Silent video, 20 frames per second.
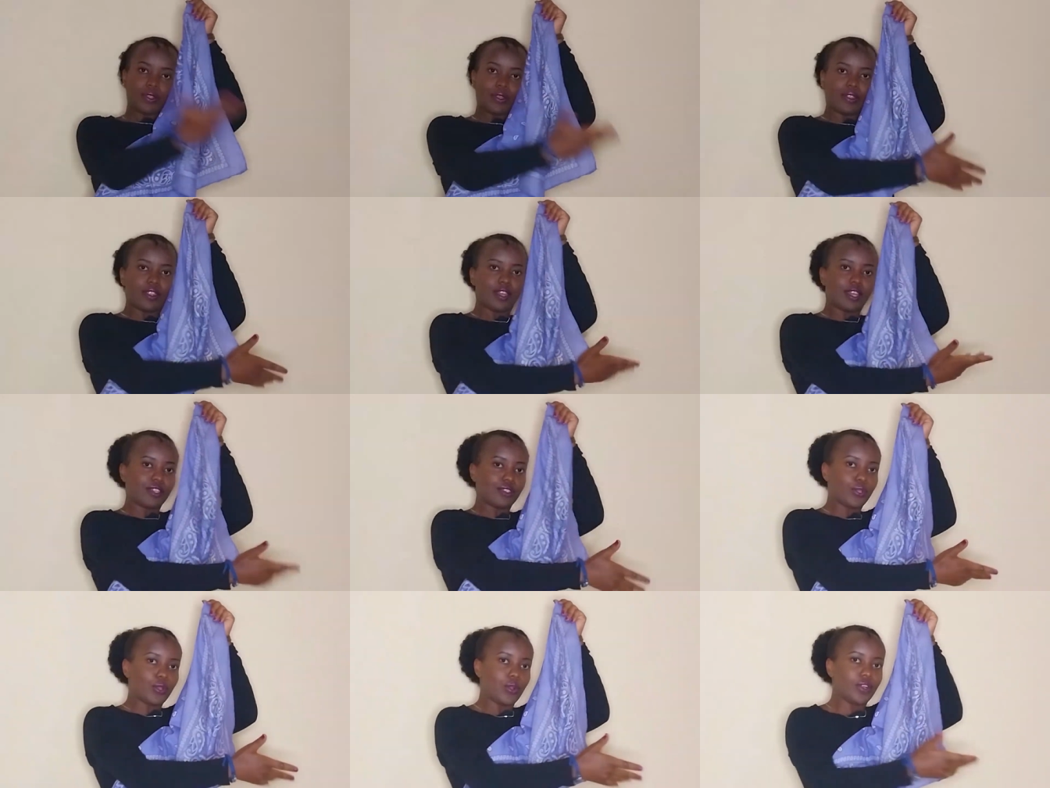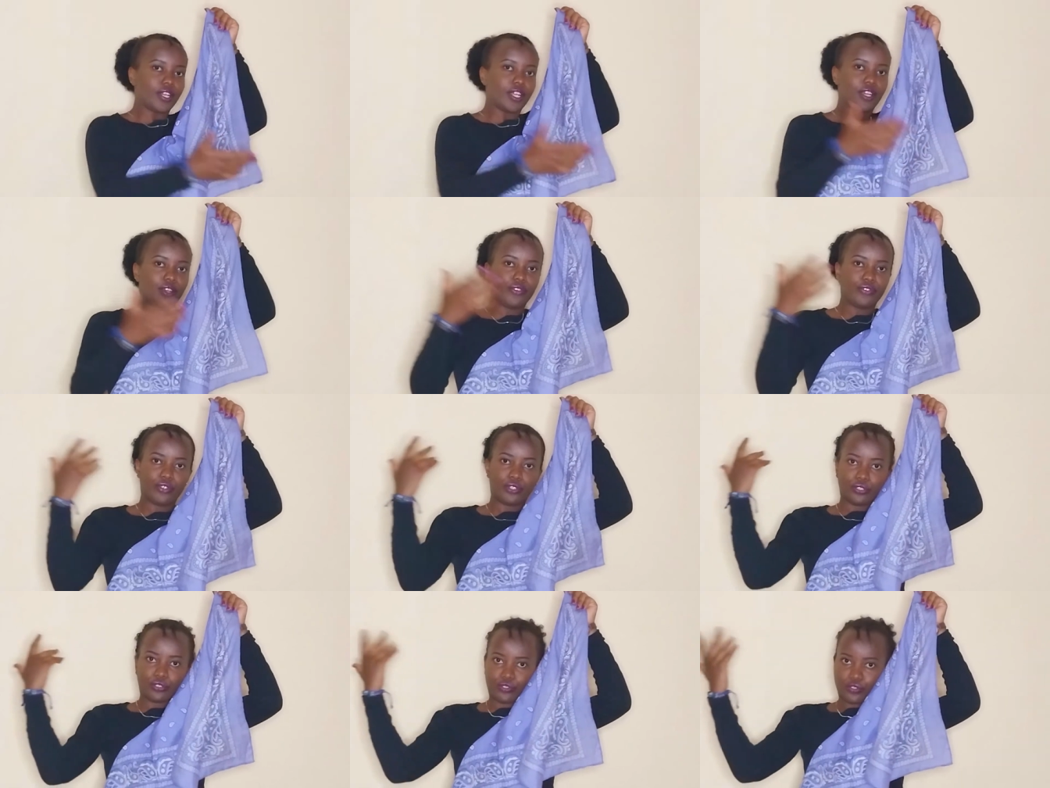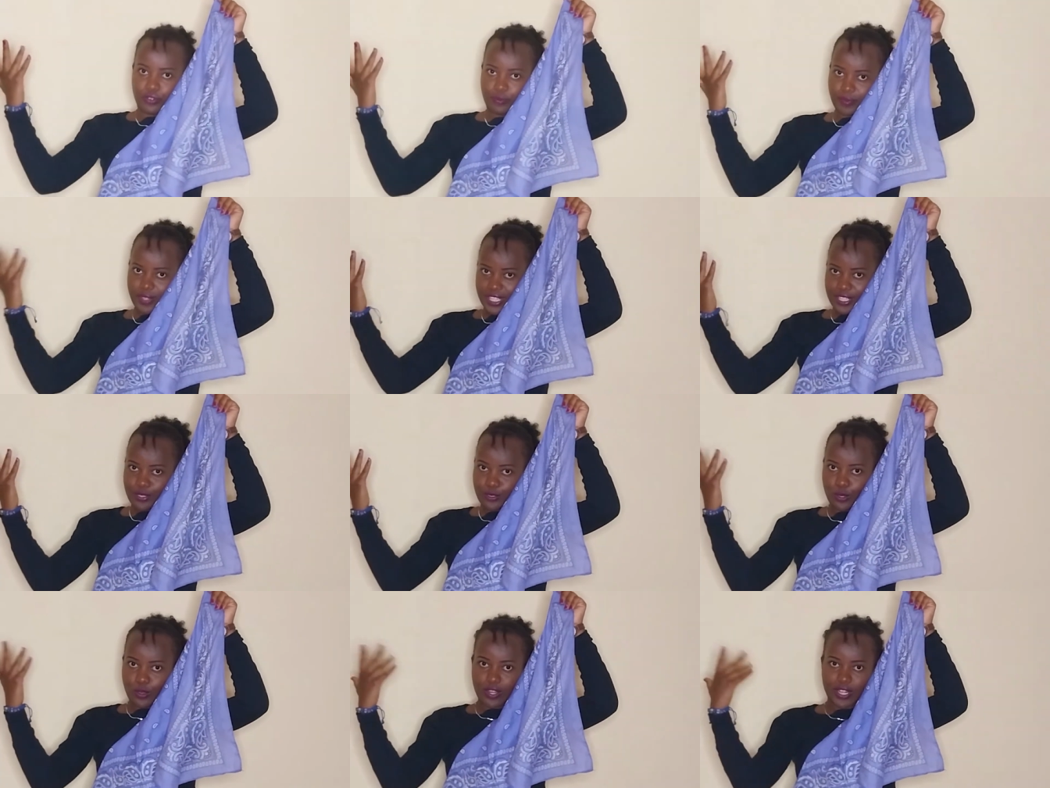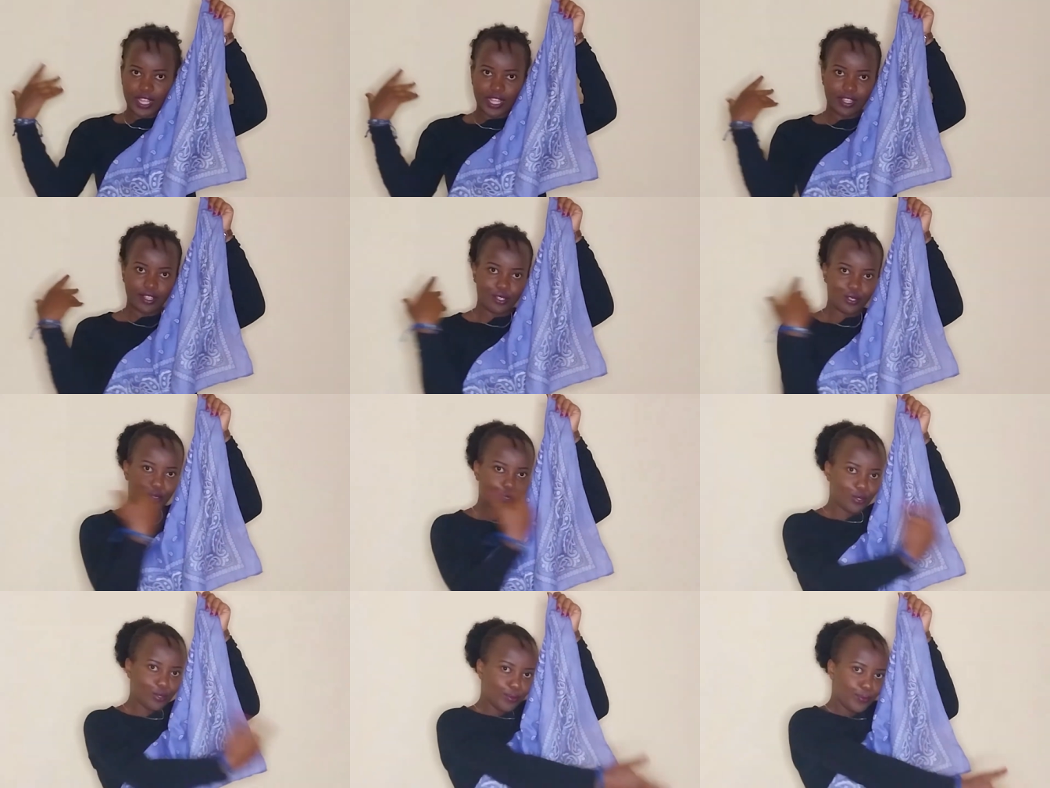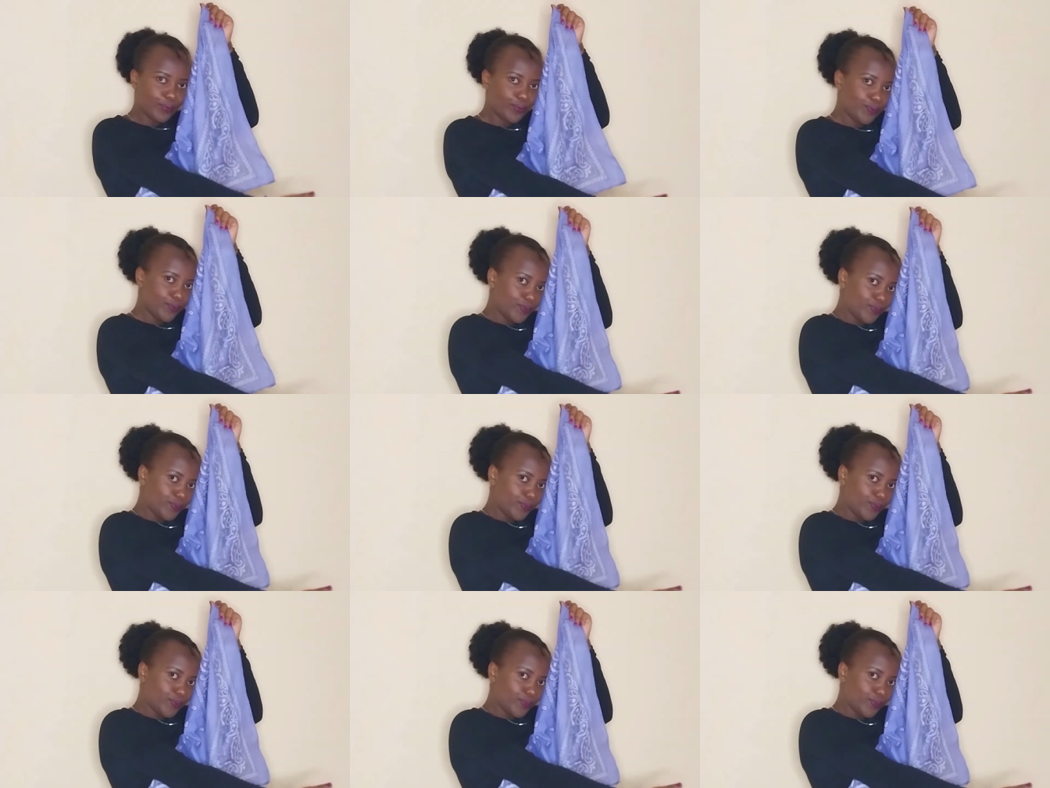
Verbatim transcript: to that corner. Fold from this corner to